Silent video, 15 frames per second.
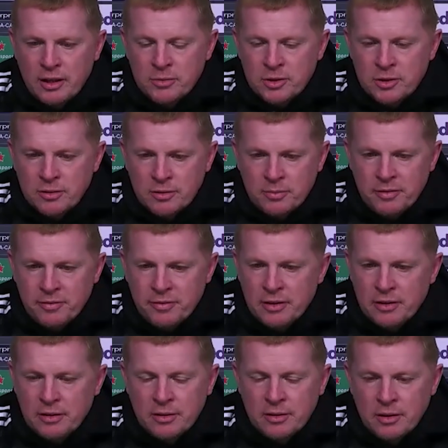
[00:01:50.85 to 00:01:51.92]
It's going to be a
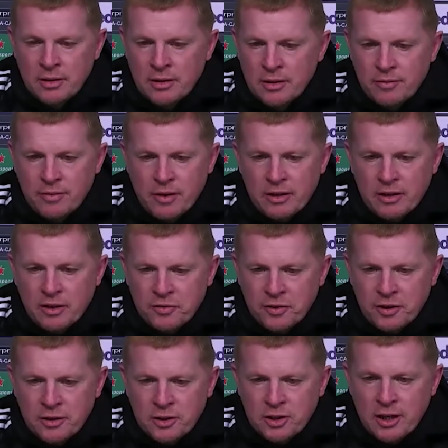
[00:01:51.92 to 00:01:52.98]
very, very
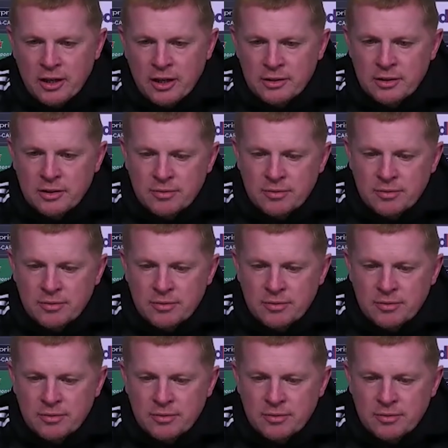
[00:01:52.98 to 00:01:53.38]
difficult challenge.